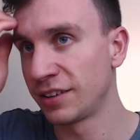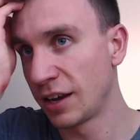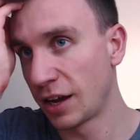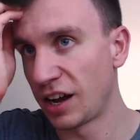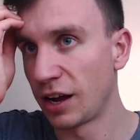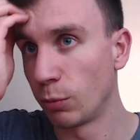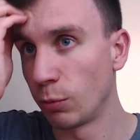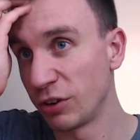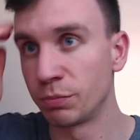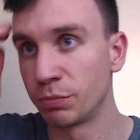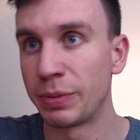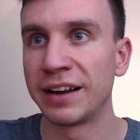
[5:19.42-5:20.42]
uh, which is
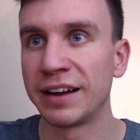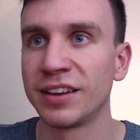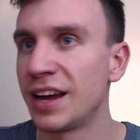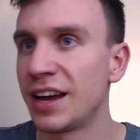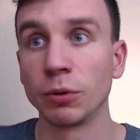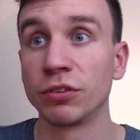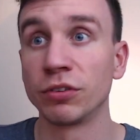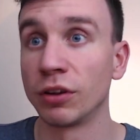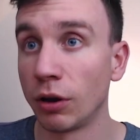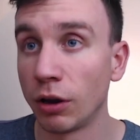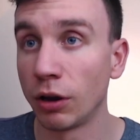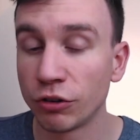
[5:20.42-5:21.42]
better, Ableton or
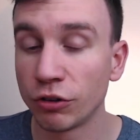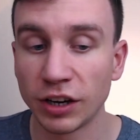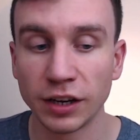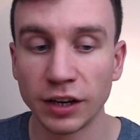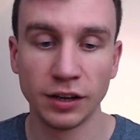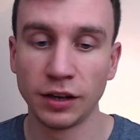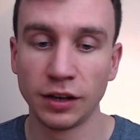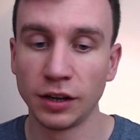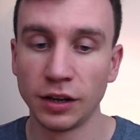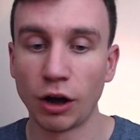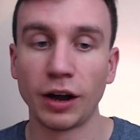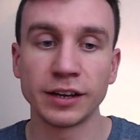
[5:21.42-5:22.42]
Logic,
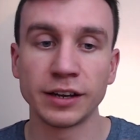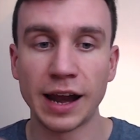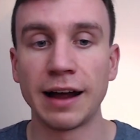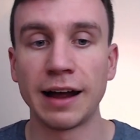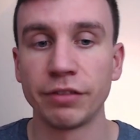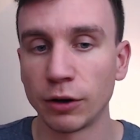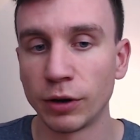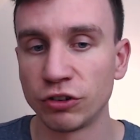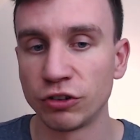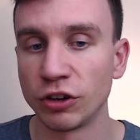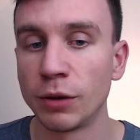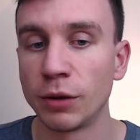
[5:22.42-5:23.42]
I can have that question
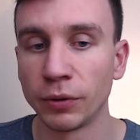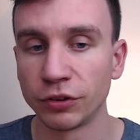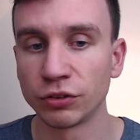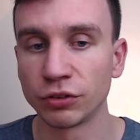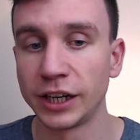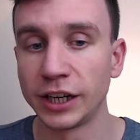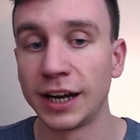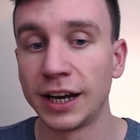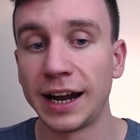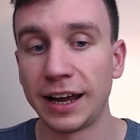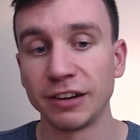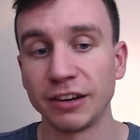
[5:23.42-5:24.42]
up on the screen. And
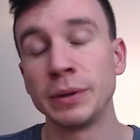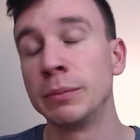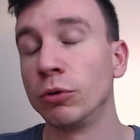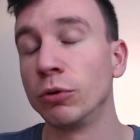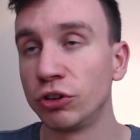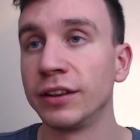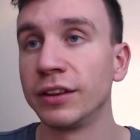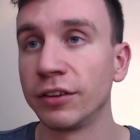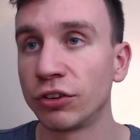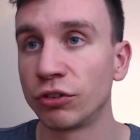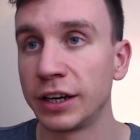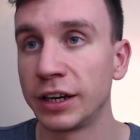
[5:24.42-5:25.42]
if people join the
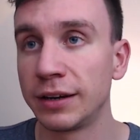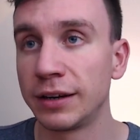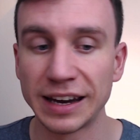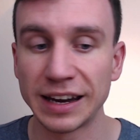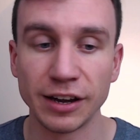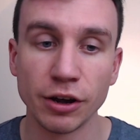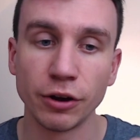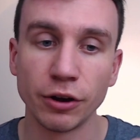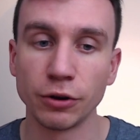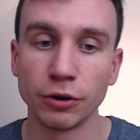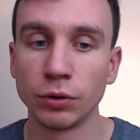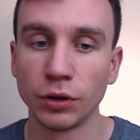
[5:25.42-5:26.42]
stream, they know
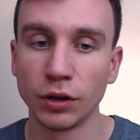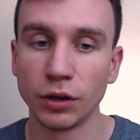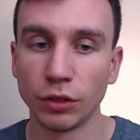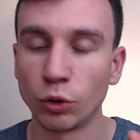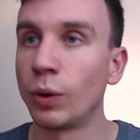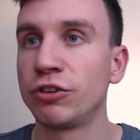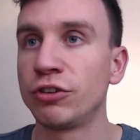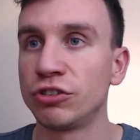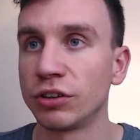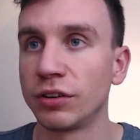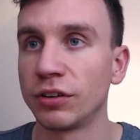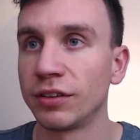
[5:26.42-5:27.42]
the
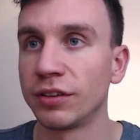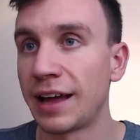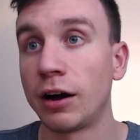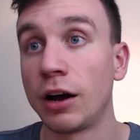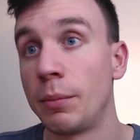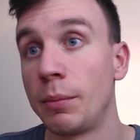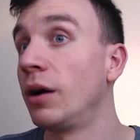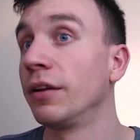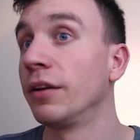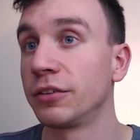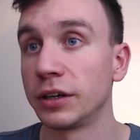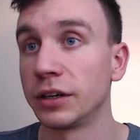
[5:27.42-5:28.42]
question that I'm
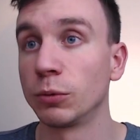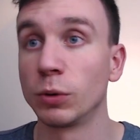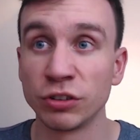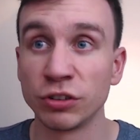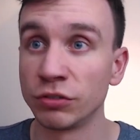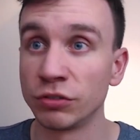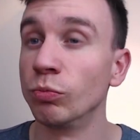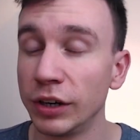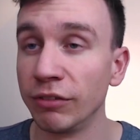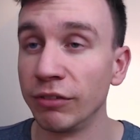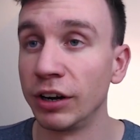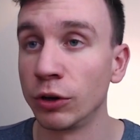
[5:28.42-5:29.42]
answering, which is really,
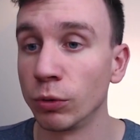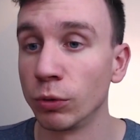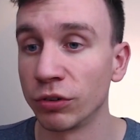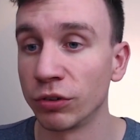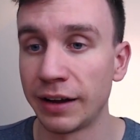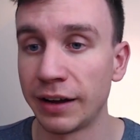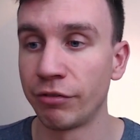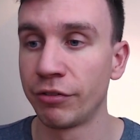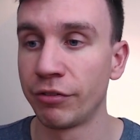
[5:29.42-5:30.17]
really cool to have.